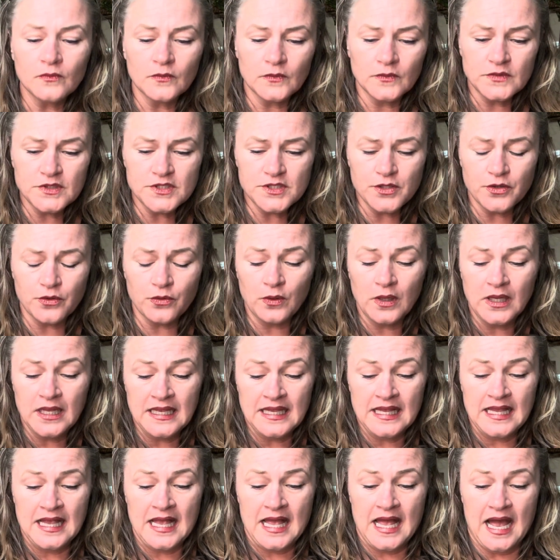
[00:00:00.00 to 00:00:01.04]
So
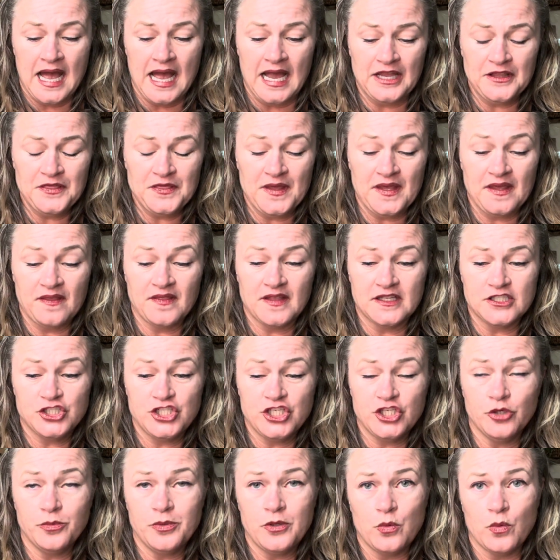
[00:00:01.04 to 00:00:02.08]
I think that
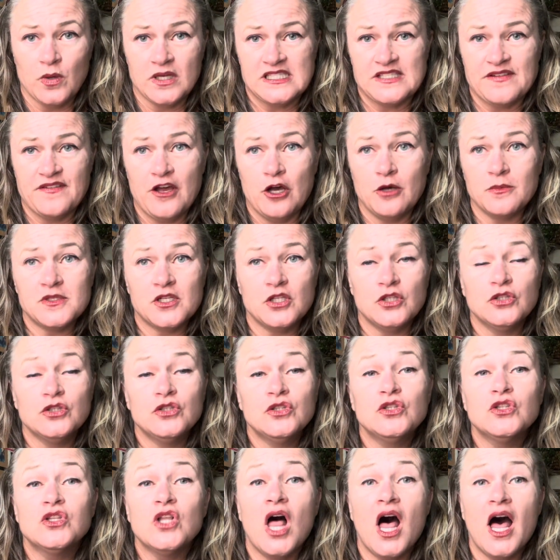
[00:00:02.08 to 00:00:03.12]
GLP-1s have helped a
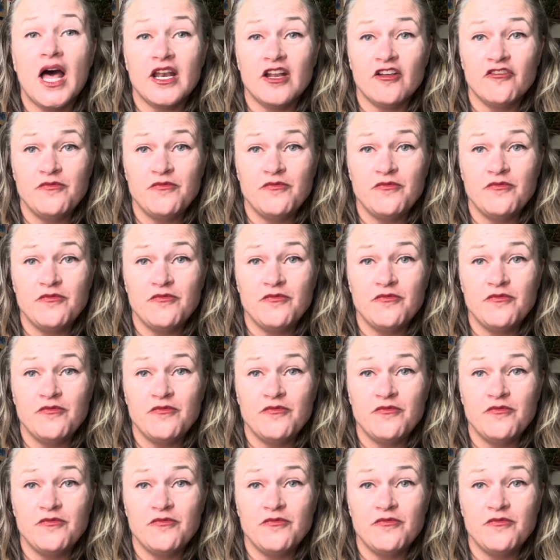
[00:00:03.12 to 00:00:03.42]
lot of